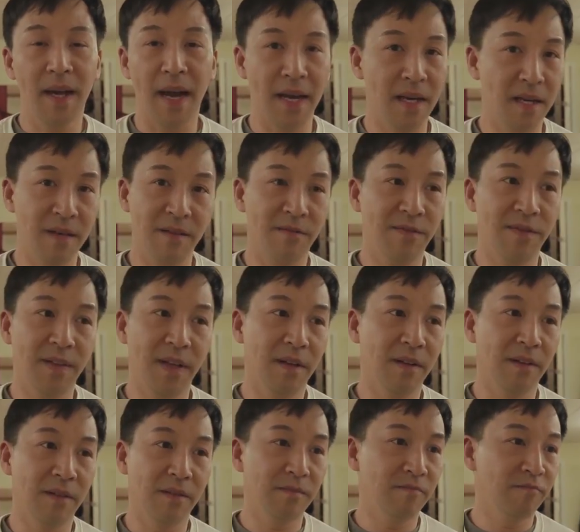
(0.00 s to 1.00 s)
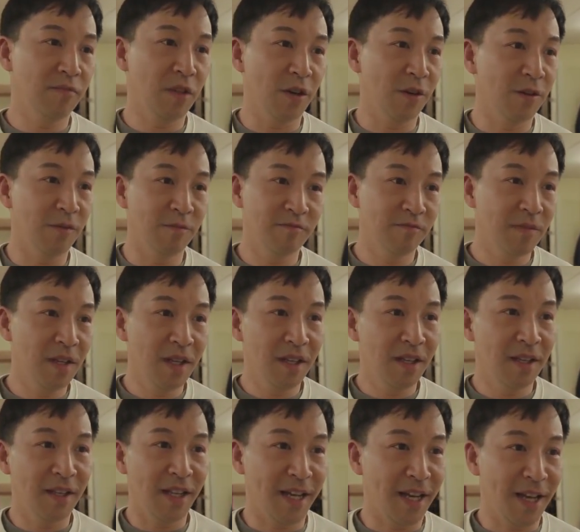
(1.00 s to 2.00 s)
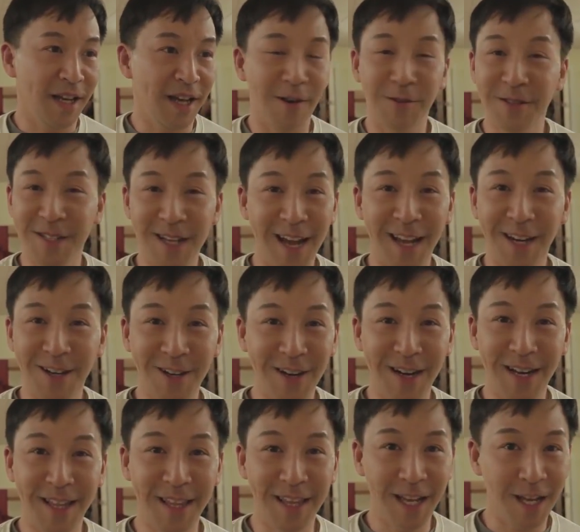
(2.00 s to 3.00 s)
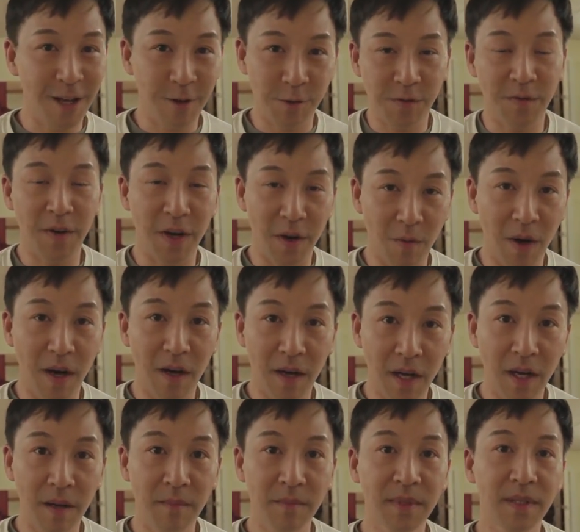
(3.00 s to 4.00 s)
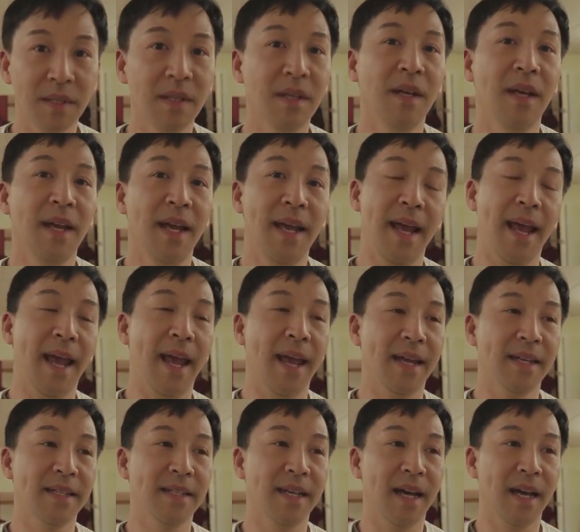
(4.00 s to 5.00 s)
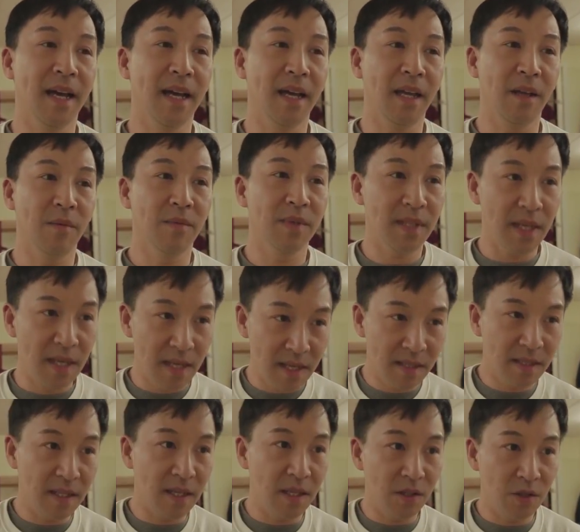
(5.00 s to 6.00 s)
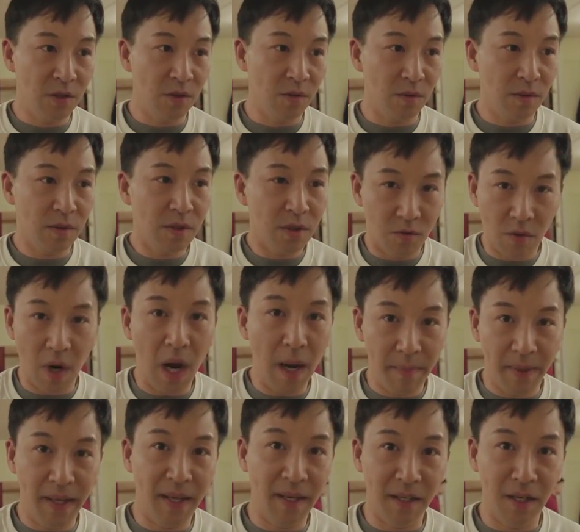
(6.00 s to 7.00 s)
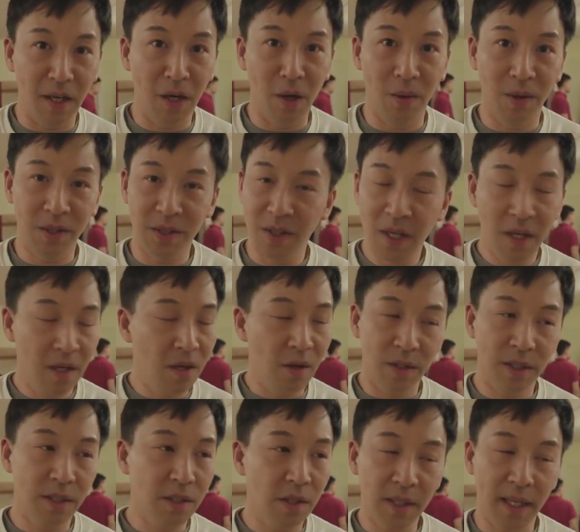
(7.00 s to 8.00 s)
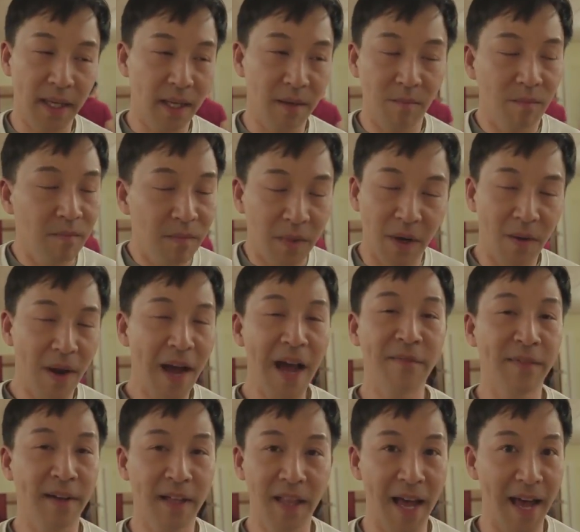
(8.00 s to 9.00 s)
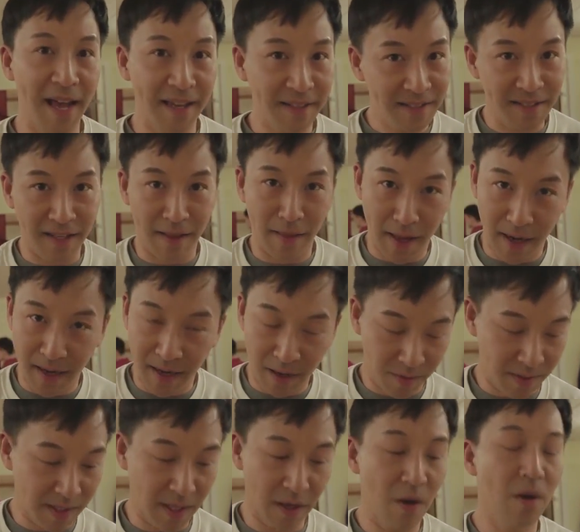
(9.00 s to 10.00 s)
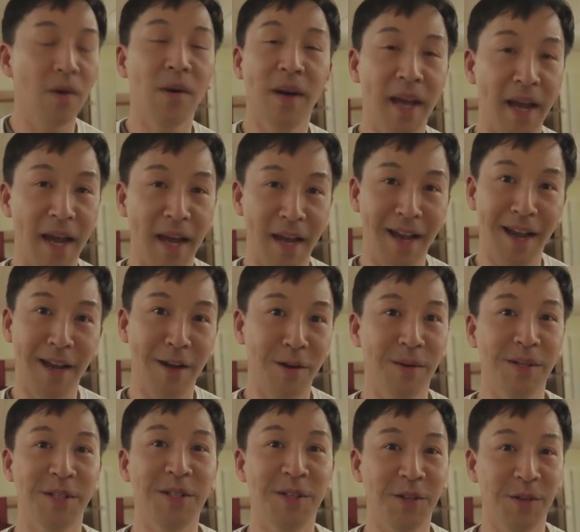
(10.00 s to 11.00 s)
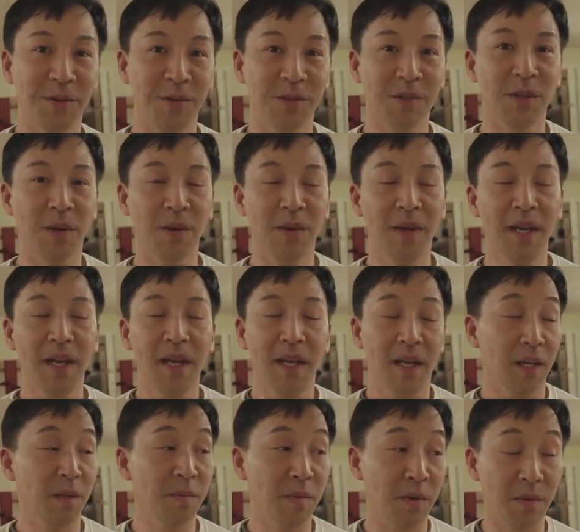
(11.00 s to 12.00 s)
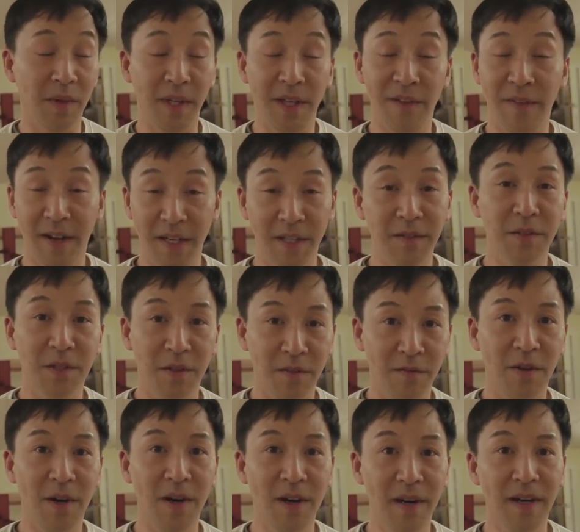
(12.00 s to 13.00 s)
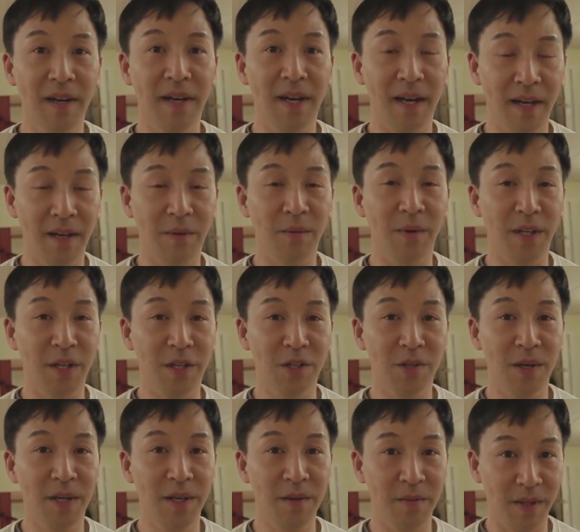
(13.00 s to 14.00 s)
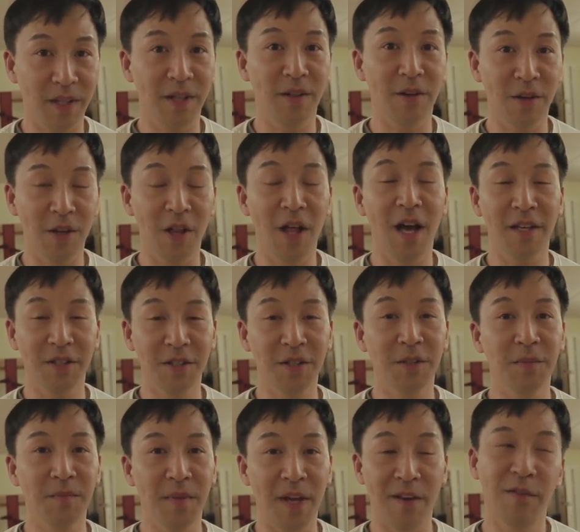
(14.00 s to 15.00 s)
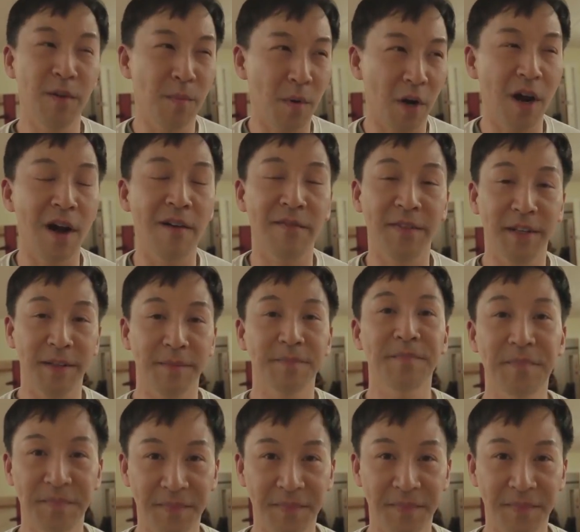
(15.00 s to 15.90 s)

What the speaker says: I didn't feel, you know, like an outsider or anything. I was very welcomed, and it was easy to drop in, you know. It only took like, you know, half a class, and then it was like, oh, okay, I know what to do. So it's been really effective so far, and I really enjoyed it, really learned a lot too, and feel more confident.